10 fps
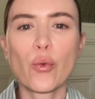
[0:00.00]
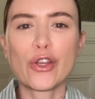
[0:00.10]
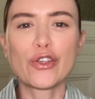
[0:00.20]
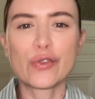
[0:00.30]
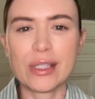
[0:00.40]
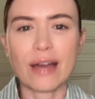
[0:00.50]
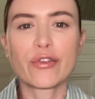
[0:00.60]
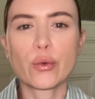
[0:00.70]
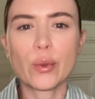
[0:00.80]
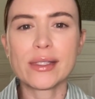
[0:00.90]
when you've
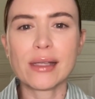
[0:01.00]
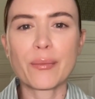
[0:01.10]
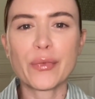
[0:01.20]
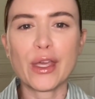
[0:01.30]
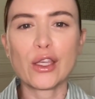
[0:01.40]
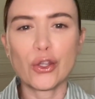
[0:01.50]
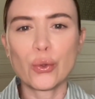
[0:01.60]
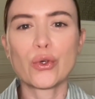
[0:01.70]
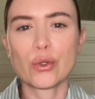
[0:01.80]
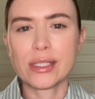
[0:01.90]
suffered with something,
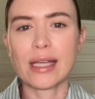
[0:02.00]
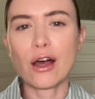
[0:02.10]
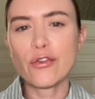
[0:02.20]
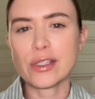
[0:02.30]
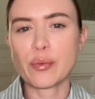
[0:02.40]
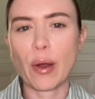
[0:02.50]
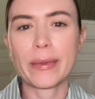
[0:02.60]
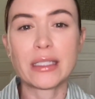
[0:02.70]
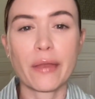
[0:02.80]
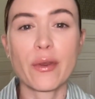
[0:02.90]
you yourself has
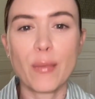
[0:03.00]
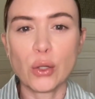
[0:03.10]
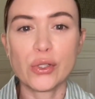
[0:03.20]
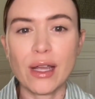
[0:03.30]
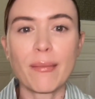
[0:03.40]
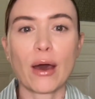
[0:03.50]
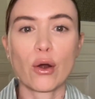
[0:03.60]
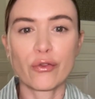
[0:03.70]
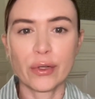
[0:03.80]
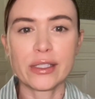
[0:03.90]
probably done the most
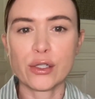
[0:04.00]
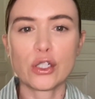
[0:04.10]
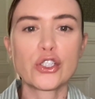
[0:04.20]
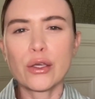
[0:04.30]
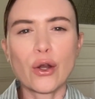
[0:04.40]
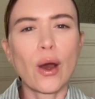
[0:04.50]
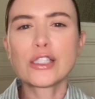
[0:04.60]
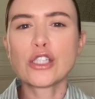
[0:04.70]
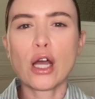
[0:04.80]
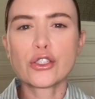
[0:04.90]
amount of research. You know,
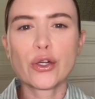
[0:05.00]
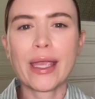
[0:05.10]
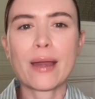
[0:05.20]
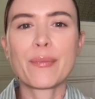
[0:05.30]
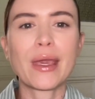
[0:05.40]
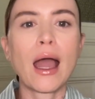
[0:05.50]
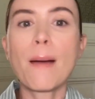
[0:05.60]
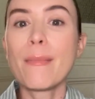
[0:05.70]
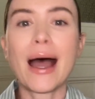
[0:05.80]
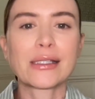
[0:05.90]
a doctor can't be a
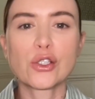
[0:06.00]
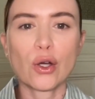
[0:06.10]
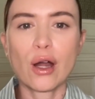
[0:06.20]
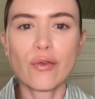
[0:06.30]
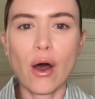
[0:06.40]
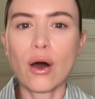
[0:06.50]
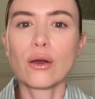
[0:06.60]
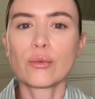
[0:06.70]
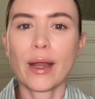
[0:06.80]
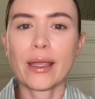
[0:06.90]
master of
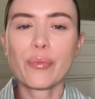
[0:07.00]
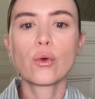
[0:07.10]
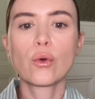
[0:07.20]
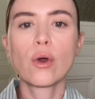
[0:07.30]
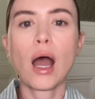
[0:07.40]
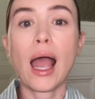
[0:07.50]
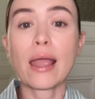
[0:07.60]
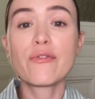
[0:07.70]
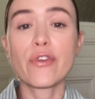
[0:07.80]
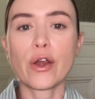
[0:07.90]
all, right? I
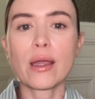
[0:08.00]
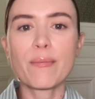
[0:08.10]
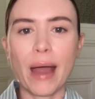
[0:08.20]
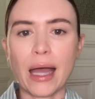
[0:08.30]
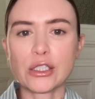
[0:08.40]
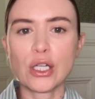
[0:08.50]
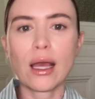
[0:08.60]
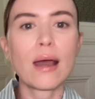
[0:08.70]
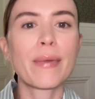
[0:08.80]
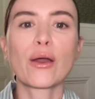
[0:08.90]
am very
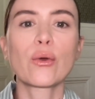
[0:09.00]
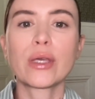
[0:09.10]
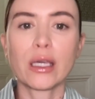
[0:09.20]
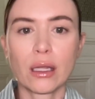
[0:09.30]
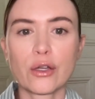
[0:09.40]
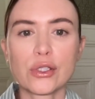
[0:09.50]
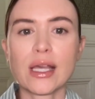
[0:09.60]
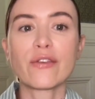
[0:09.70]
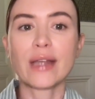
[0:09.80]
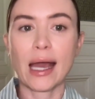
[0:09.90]
passionate about healing
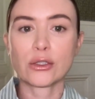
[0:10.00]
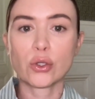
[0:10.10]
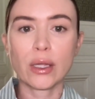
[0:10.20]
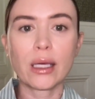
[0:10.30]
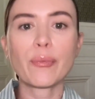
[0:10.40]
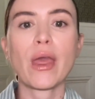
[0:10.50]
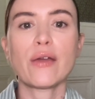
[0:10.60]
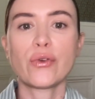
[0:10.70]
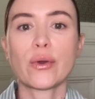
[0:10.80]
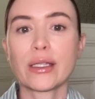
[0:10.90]
yourself naturally
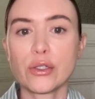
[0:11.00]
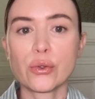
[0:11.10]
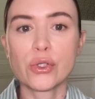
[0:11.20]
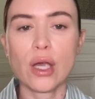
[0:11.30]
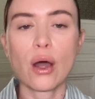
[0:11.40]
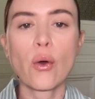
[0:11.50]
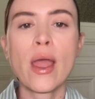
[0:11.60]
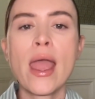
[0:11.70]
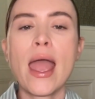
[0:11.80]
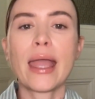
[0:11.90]
if you can do so
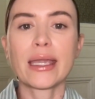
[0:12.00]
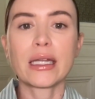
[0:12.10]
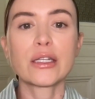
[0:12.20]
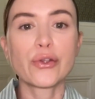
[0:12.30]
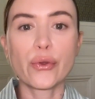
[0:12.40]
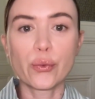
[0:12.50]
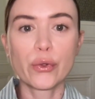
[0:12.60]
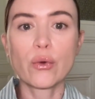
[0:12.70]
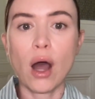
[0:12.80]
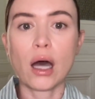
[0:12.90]
and getting to the
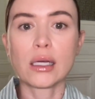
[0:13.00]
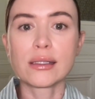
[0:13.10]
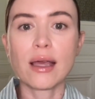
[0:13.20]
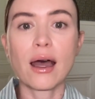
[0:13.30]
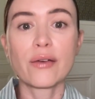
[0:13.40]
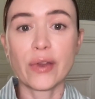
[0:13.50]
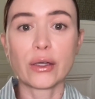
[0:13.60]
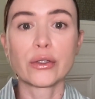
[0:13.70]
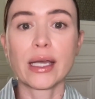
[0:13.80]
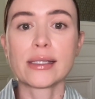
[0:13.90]
root cause of
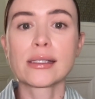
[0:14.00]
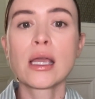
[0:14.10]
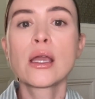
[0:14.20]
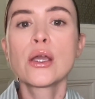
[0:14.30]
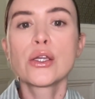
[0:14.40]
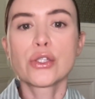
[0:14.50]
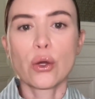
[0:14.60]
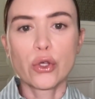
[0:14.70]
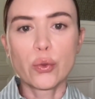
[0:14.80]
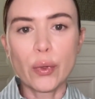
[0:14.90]
illness. So,
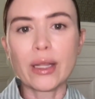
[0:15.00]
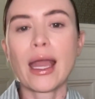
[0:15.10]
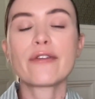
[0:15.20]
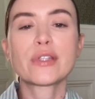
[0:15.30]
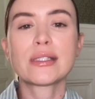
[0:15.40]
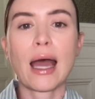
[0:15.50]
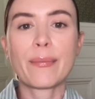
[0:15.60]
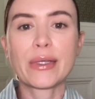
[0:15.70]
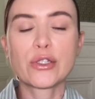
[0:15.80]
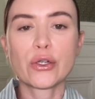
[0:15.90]
you really have to
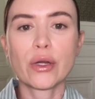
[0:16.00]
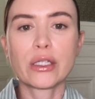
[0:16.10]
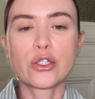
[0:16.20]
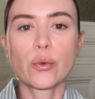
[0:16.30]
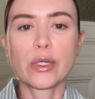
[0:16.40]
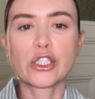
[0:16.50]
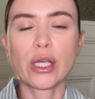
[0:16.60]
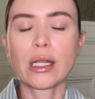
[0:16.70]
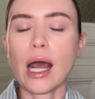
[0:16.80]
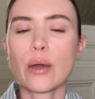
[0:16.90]
tap into your
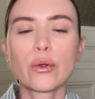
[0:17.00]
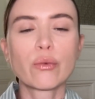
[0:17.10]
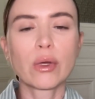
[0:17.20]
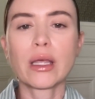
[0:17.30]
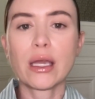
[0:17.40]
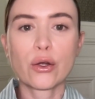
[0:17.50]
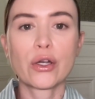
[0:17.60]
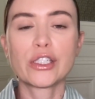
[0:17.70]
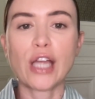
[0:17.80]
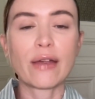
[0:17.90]
intuition. I would really
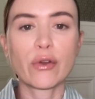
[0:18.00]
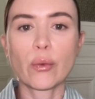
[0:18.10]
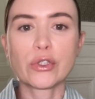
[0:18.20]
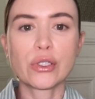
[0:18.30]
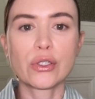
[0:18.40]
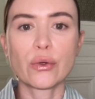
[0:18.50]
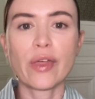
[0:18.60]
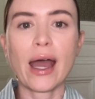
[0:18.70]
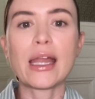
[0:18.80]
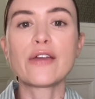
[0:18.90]
encourage everyone to do
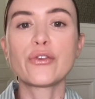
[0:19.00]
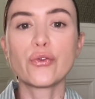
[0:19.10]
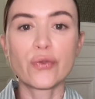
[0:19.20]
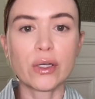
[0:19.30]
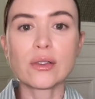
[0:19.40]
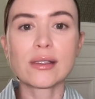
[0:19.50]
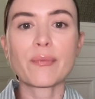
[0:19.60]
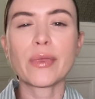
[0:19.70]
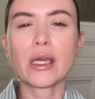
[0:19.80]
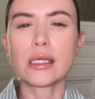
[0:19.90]
that. If you feel
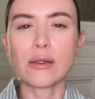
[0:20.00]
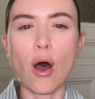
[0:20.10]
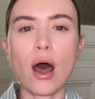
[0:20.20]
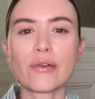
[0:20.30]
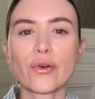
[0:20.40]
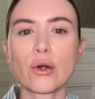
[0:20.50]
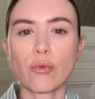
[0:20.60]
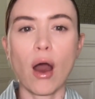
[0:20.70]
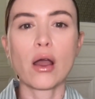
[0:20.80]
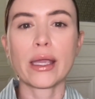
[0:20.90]
something is off or
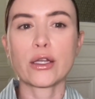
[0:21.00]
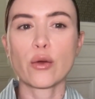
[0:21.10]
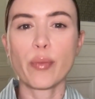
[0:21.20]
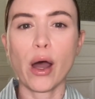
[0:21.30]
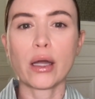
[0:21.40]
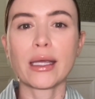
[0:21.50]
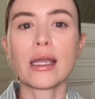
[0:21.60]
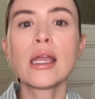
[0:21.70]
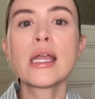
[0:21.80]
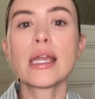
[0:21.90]
wrong in your
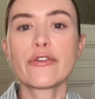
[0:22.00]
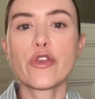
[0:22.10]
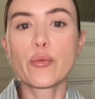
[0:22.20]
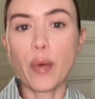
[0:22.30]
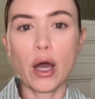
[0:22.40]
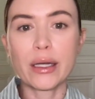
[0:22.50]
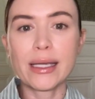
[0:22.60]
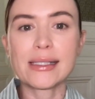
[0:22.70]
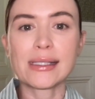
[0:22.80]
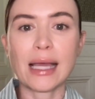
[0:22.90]
body, if your body
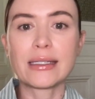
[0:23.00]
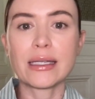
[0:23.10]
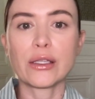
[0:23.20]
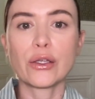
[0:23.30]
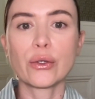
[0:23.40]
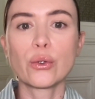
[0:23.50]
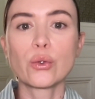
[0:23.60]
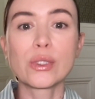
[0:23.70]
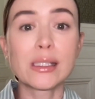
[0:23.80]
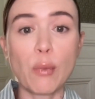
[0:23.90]
is sending
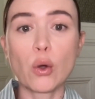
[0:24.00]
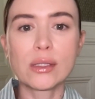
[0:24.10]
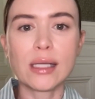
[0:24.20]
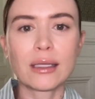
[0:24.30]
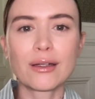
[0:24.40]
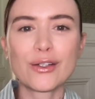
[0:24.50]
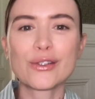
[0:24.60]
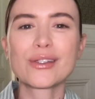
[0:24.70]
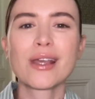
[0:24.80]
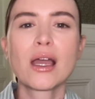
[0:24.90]
you smoke
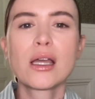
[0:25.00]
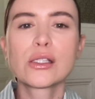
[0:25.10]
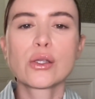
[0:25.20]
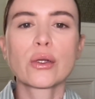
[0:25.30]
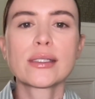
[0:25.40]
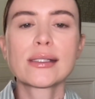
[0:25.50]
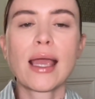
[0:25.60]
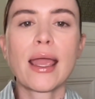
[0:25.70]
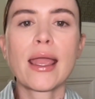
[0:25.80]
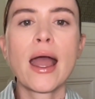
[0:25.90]
signals, so to
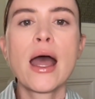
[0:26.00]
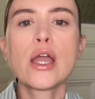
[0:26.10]
say,